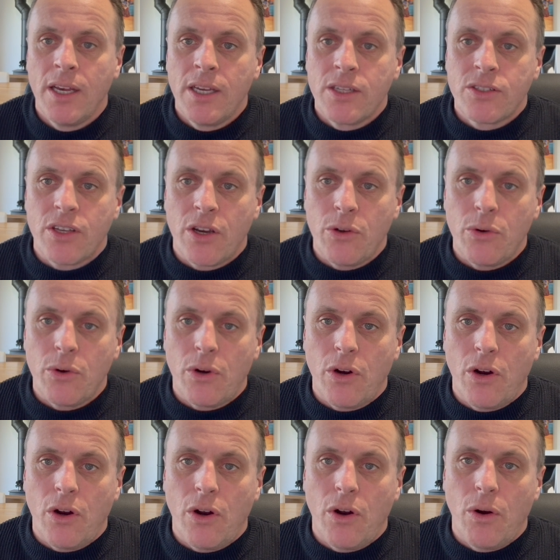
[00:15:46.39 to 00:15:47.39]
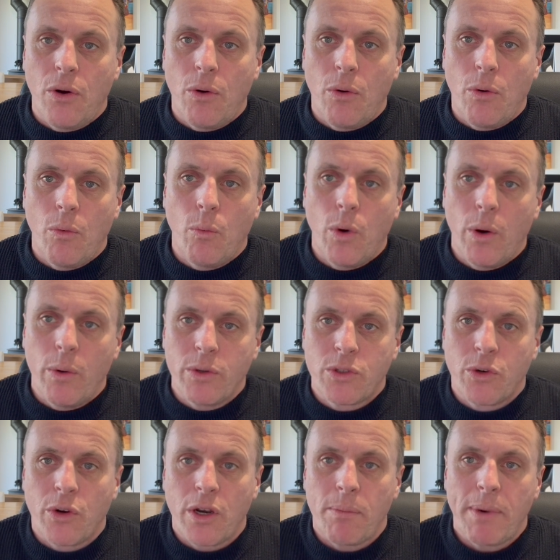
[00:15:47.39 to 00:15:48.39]
So while we're
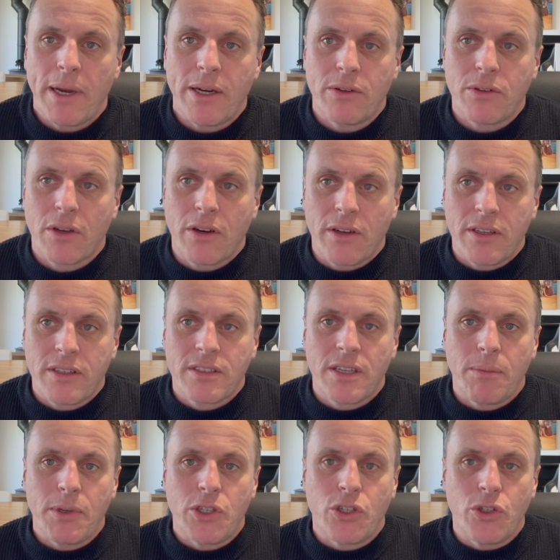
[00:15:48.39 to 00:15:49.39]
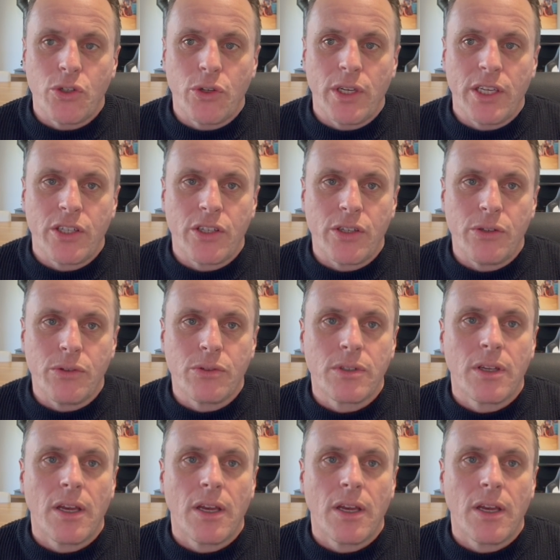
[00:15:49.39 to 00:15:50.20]
talking about kind of sum insured issues,